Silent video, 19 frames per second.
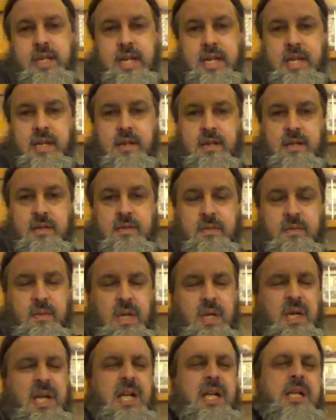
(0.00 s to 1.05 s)
day. Uh,
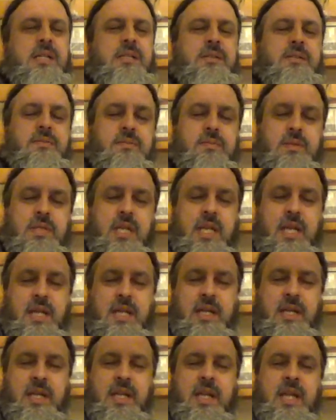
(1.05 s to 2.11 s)
well,
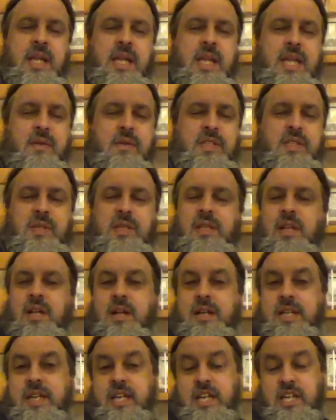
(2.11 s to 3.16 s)
it, it was a
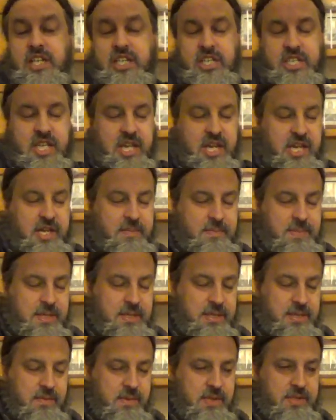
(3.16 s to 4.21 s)
long-ish day,
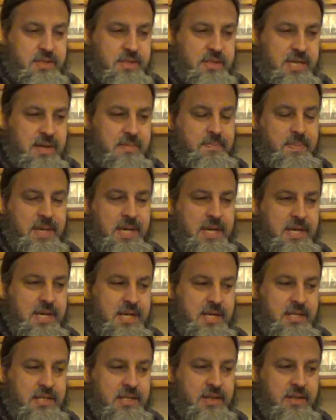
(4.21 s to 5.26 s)
but it wasn't that bad
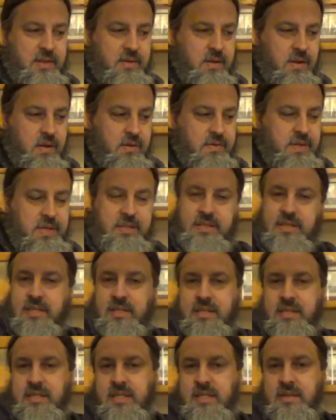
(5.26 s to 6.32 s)
actually, all things
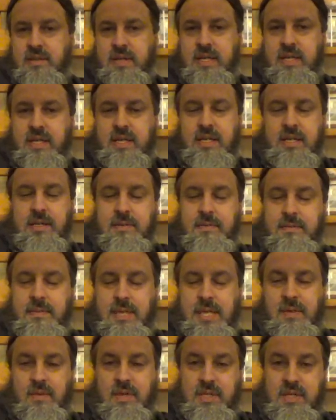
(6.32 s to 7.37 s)
considering. Uh,
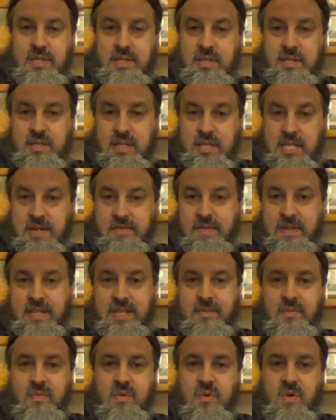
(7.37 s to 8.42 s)
I was
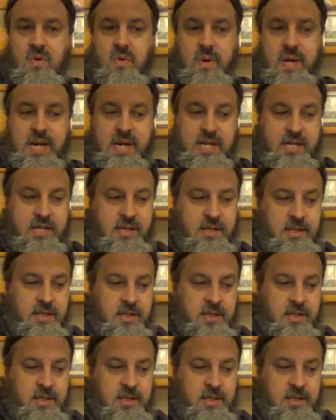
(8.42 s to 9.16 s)
significantly more awake.